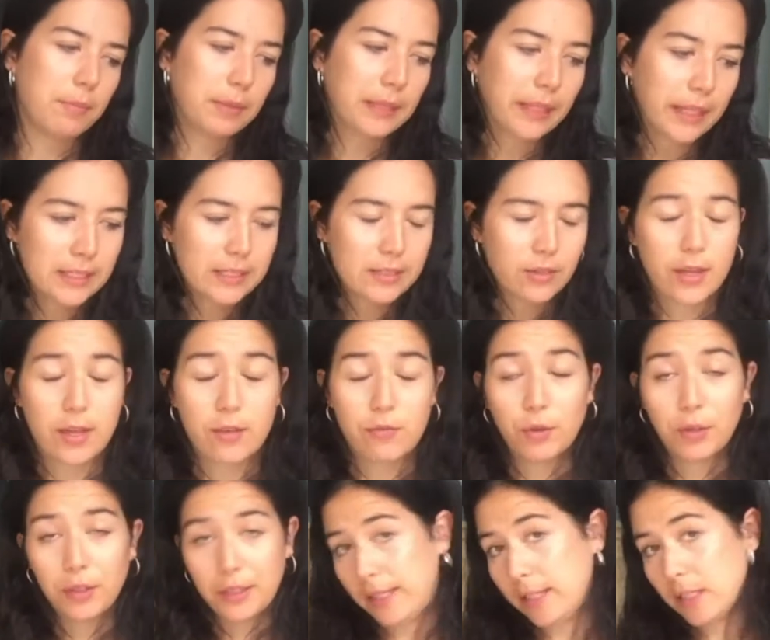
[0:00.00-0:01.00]
place so that
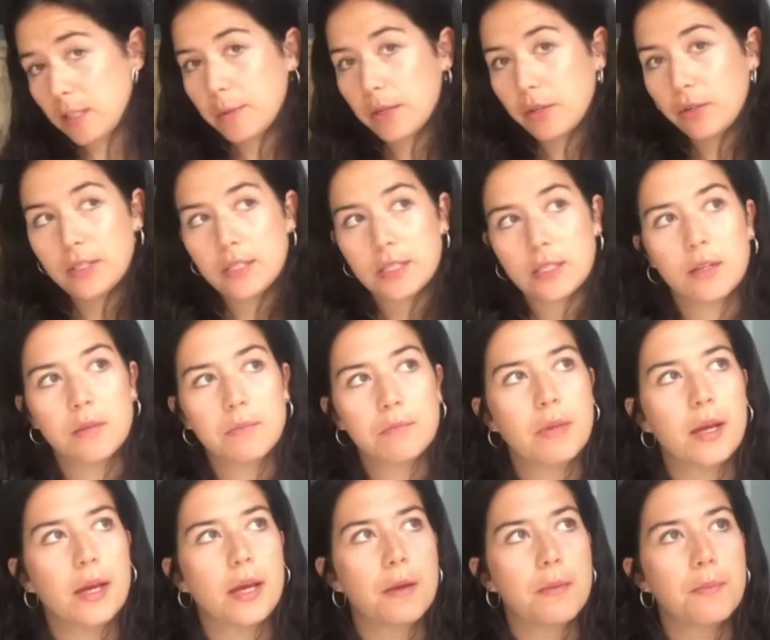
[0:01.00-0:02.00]
everyone can experience
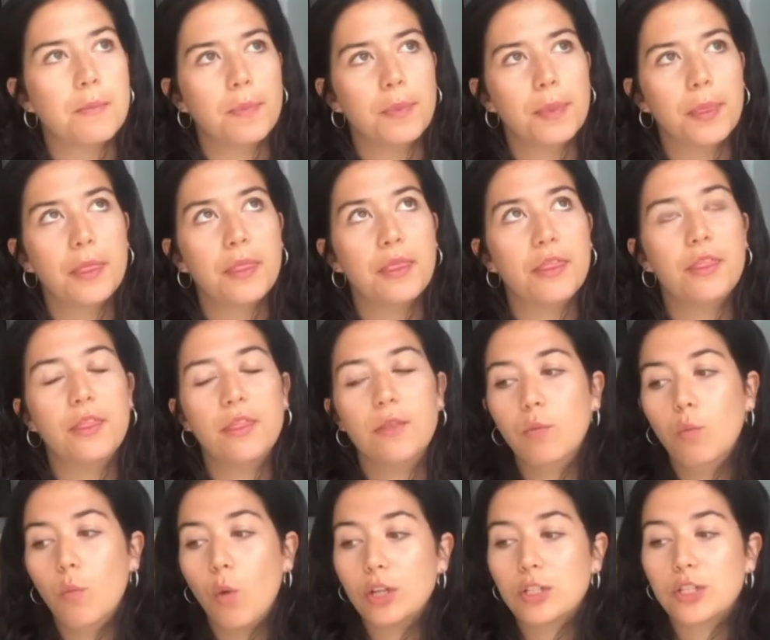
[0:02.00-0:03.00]
them.
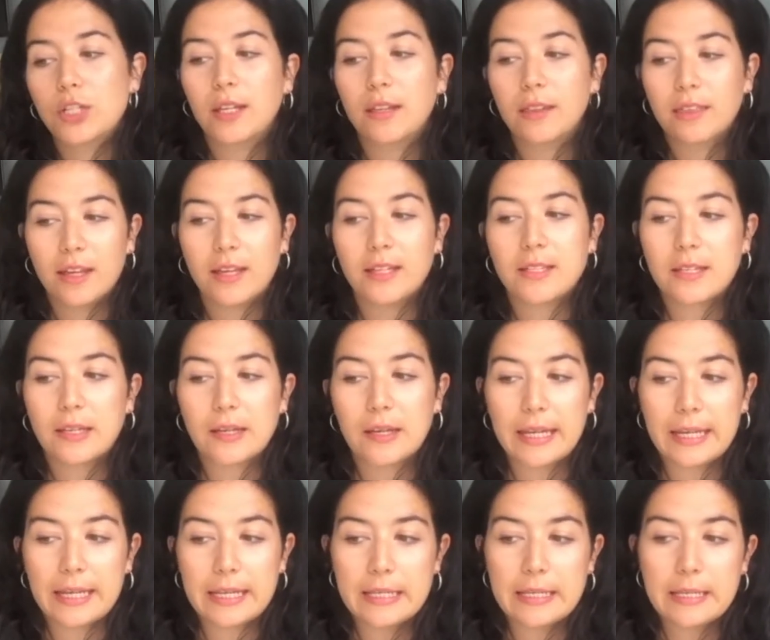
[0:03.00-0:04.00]
Watching theatre
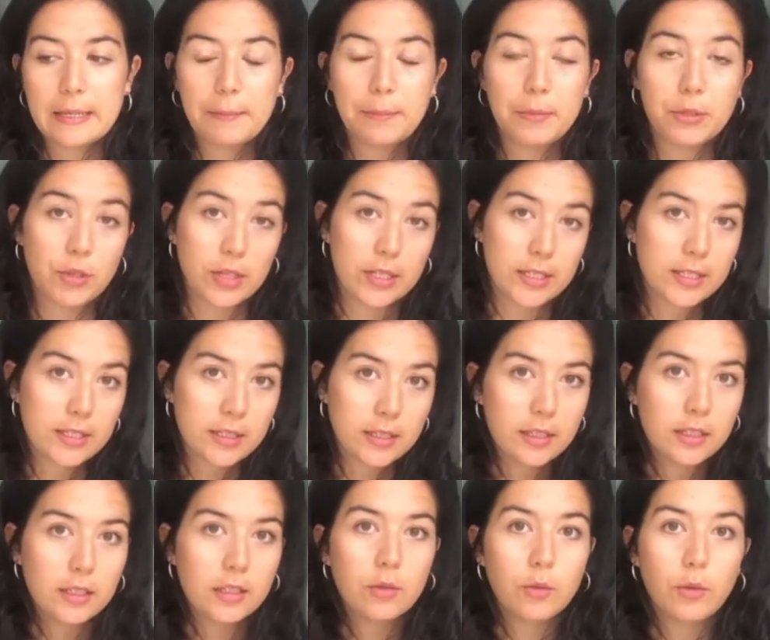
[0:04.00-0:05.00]
in Madrid,
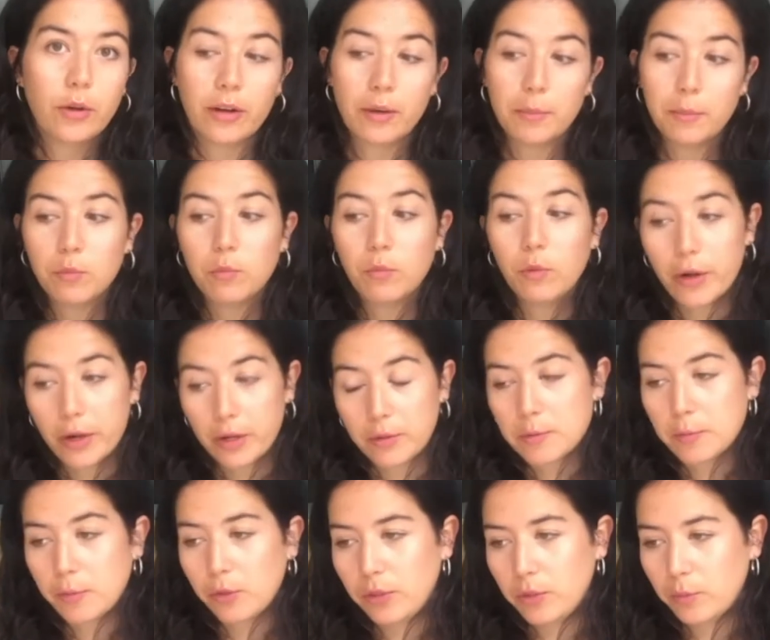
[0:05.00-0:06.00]
where I was
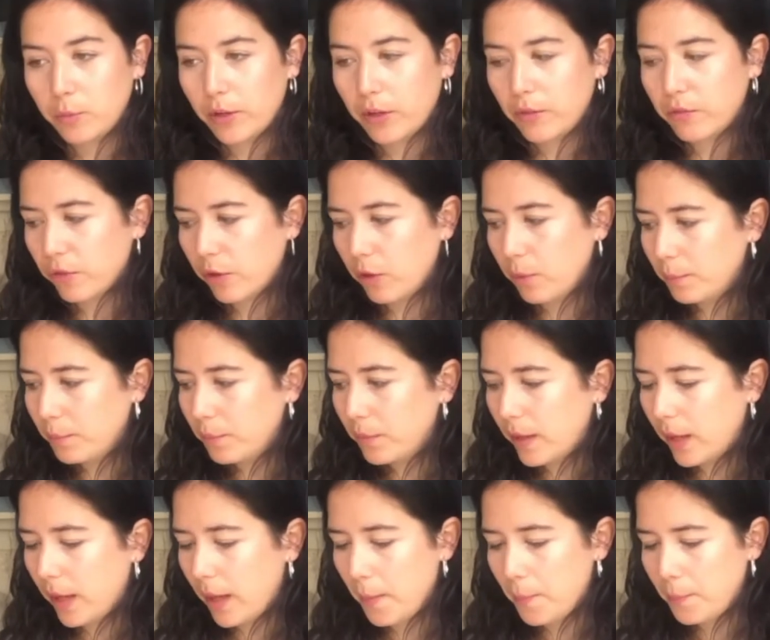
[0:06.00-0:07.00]
born and where I'm from,
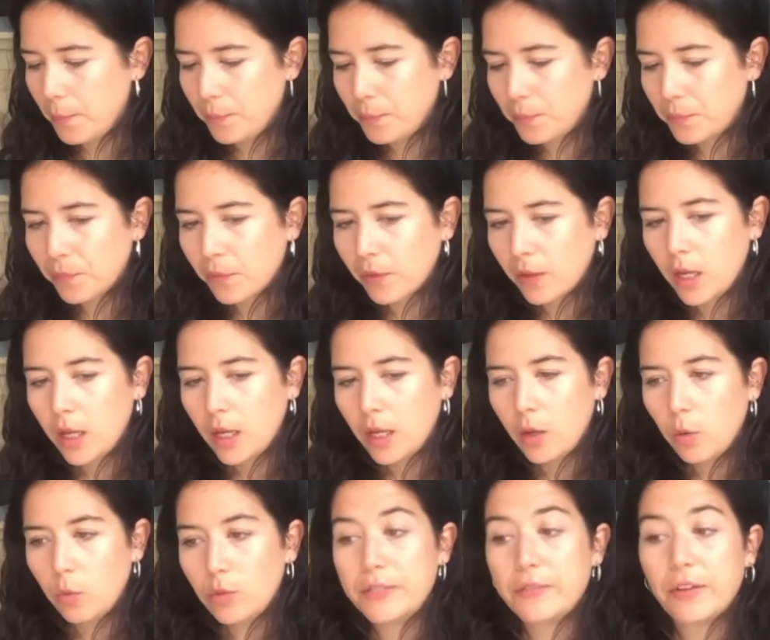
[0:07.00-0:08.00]

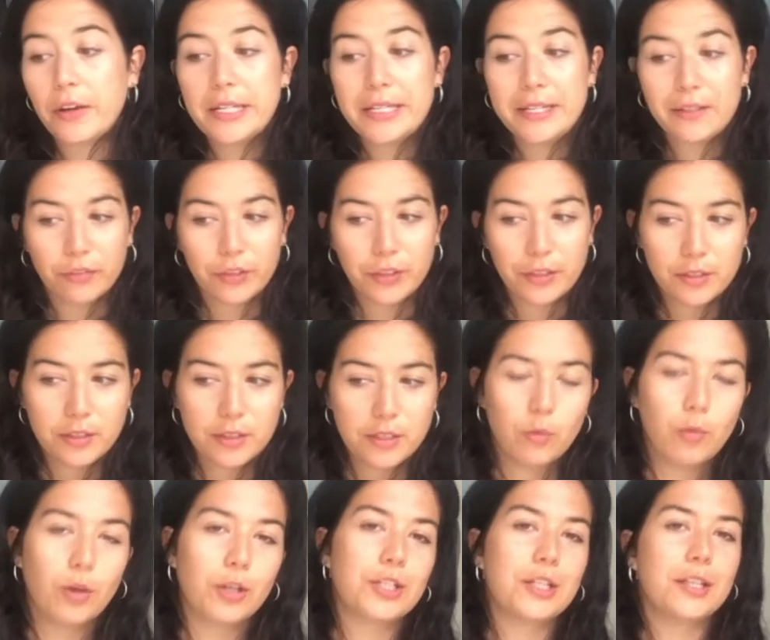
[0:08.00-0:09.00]
was very different to
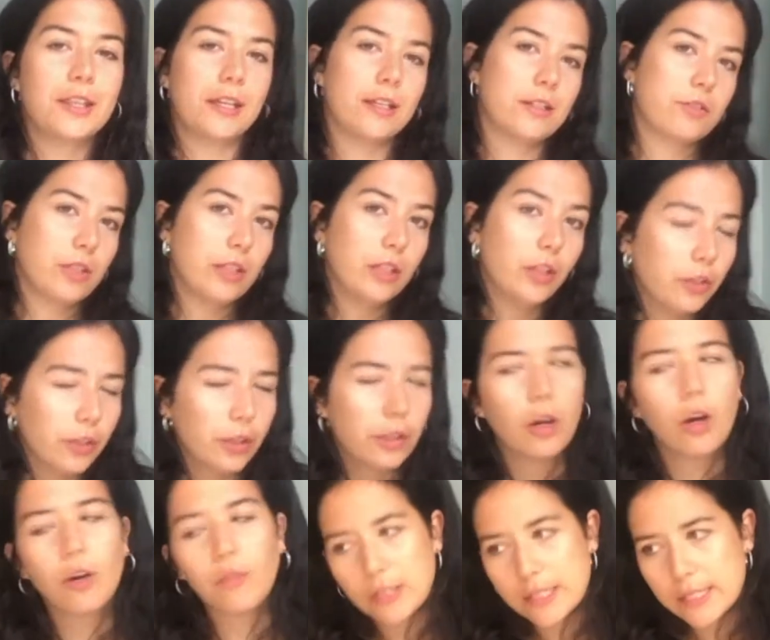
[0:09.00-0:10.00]
watching theatre in London,
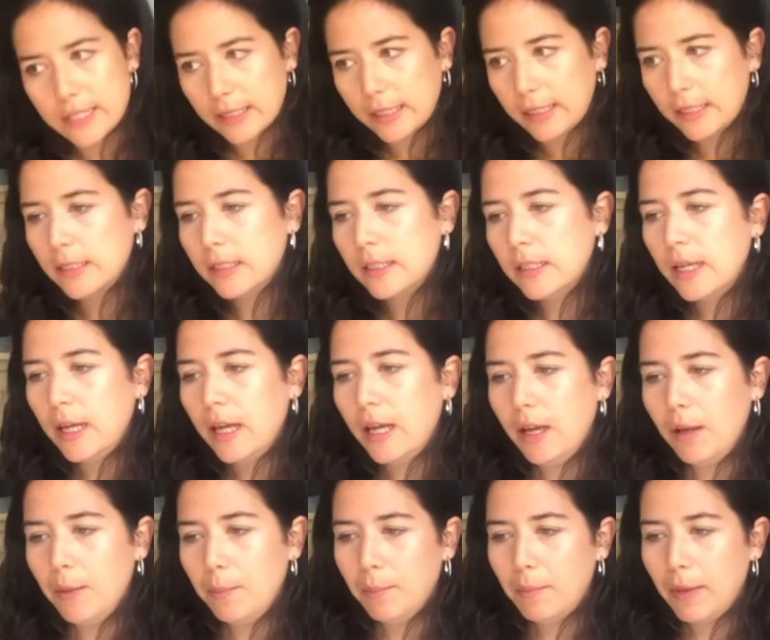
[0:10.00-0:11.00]
obviously,
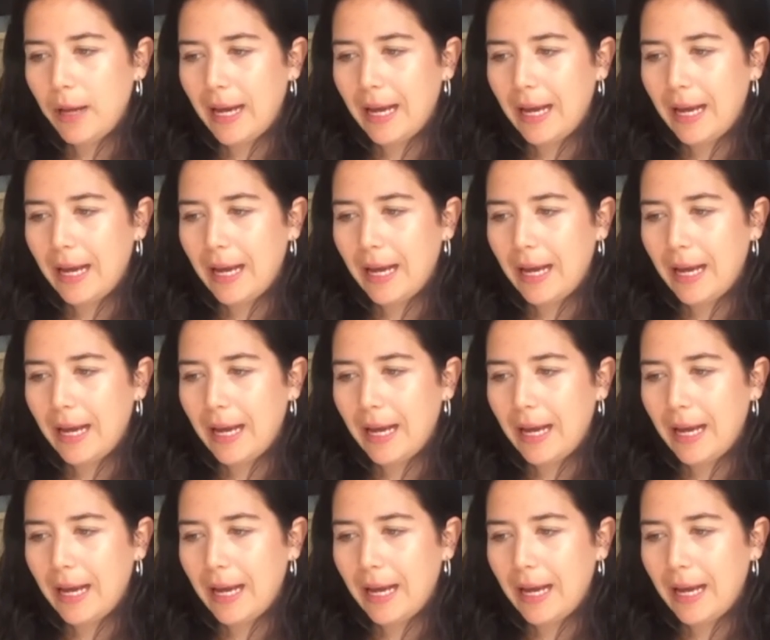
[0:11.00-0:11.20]
and